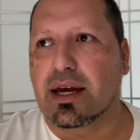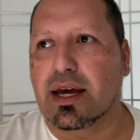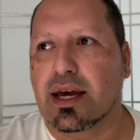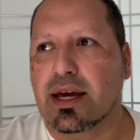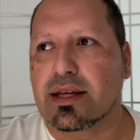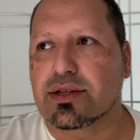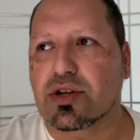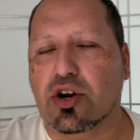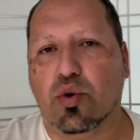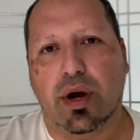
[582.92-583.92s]
and
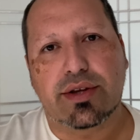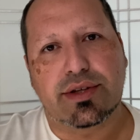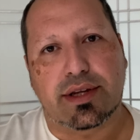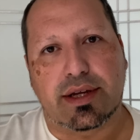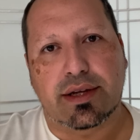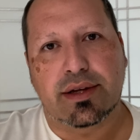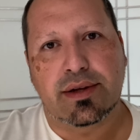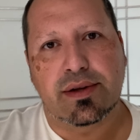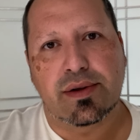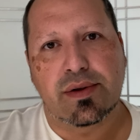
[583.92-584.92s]
start questioning
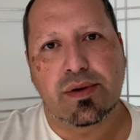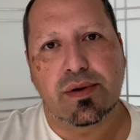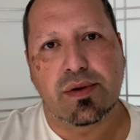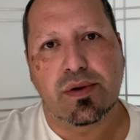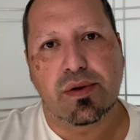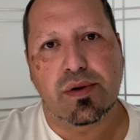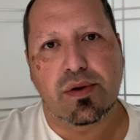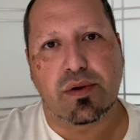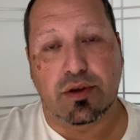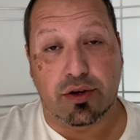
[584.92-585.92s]

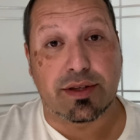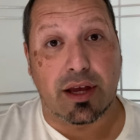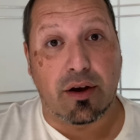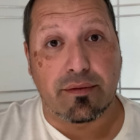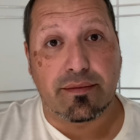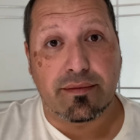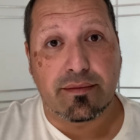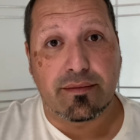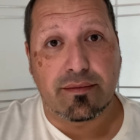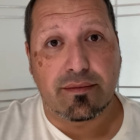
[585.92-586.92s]
yourself.
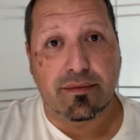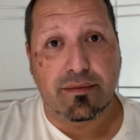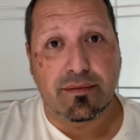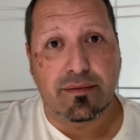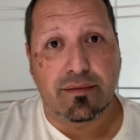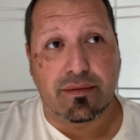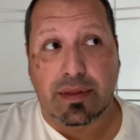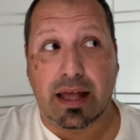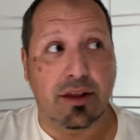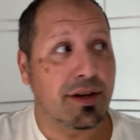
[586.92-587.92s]

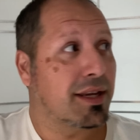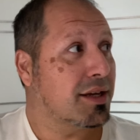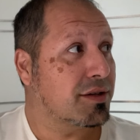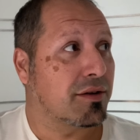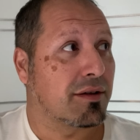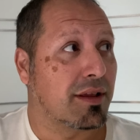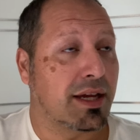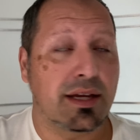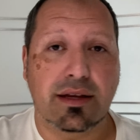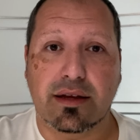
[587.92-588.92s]
Not looking
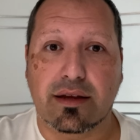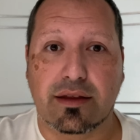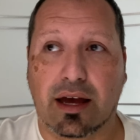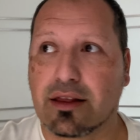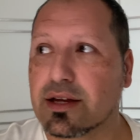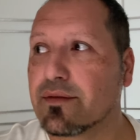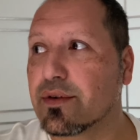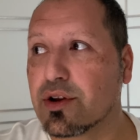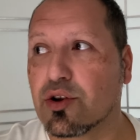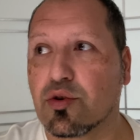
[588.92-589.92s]
externally, not looking
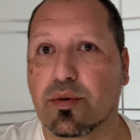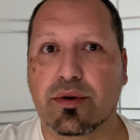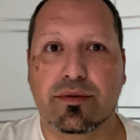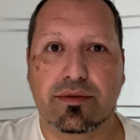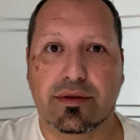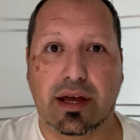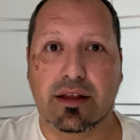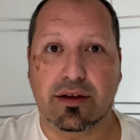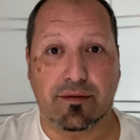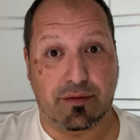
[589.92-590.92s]
for a guru,
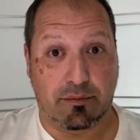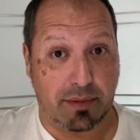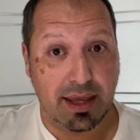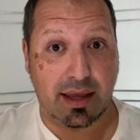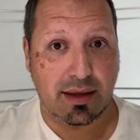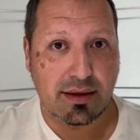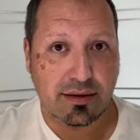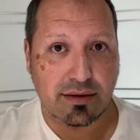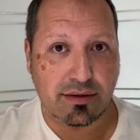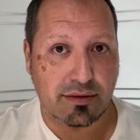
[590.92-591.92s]
not looking for me
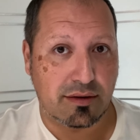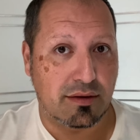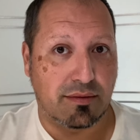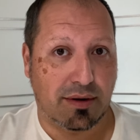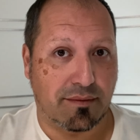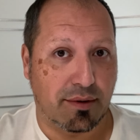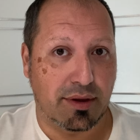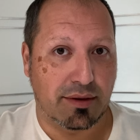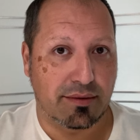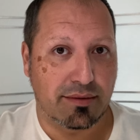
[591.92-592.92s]
to do the work for
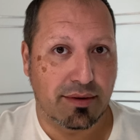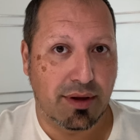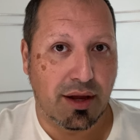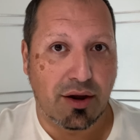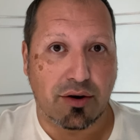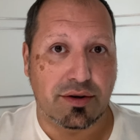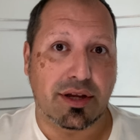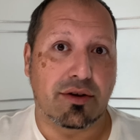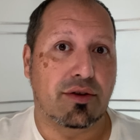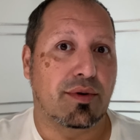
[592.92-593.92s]
you or
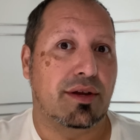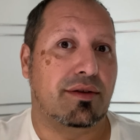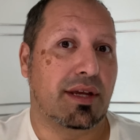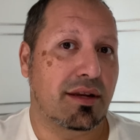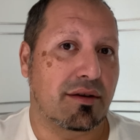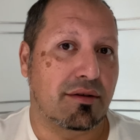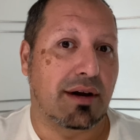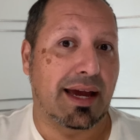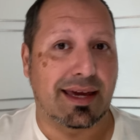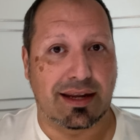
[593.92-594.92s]
tell you what you need to do.
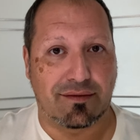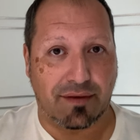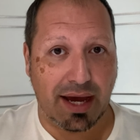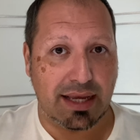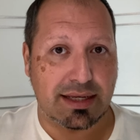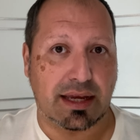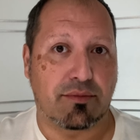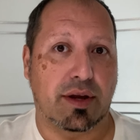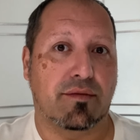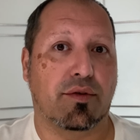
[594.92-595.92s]
I can advise, I can
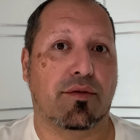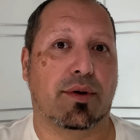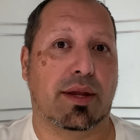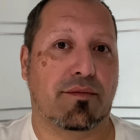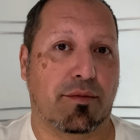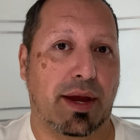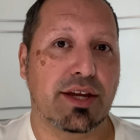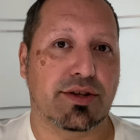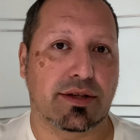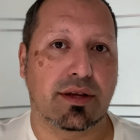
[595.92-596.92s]
bring forward
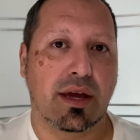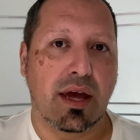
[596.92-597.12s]
information,